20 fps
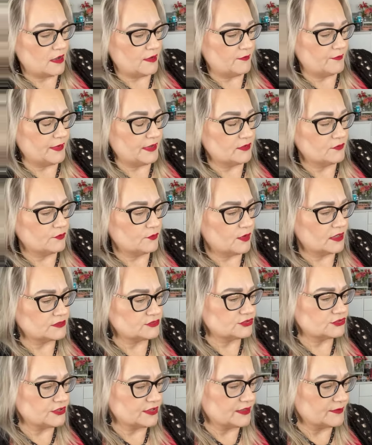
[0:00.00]
been
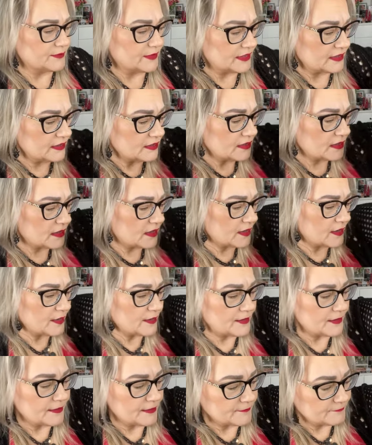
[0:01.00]
watching me,
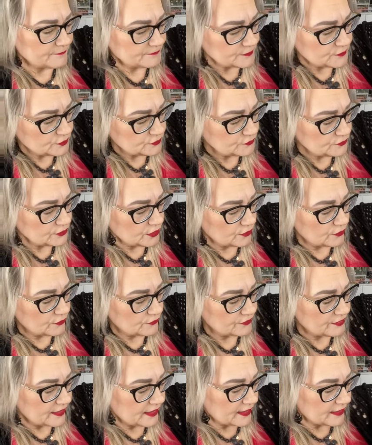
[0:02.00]
you know
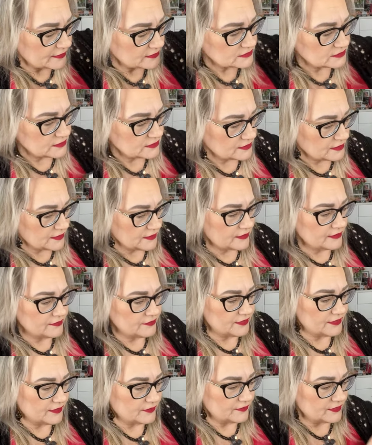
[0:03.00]
that
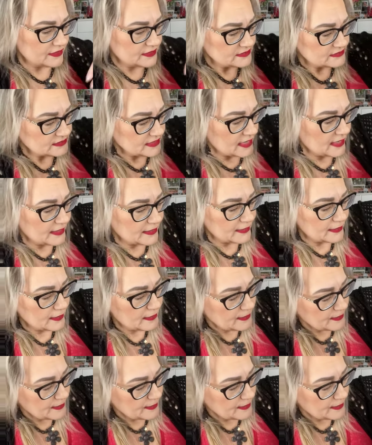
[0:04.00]
there is a